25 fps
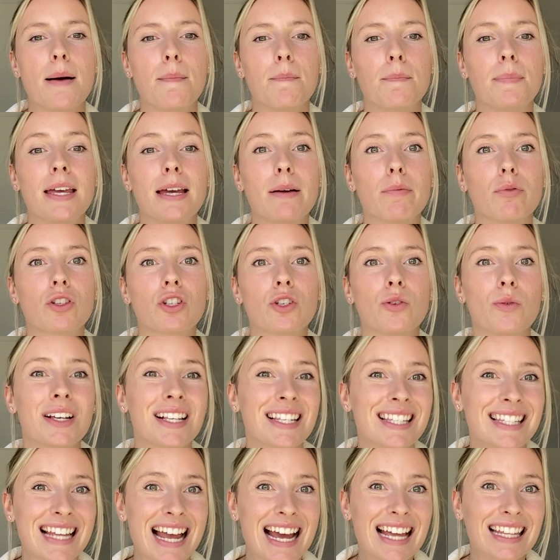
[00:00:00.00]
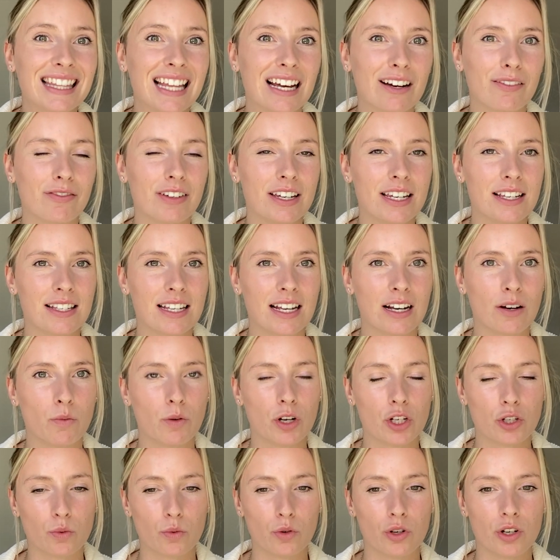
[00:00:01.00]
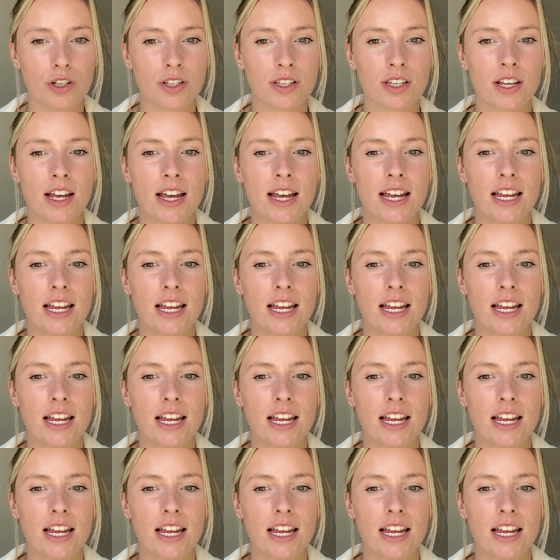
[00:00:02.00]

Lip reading: be able to extend that visa, which was,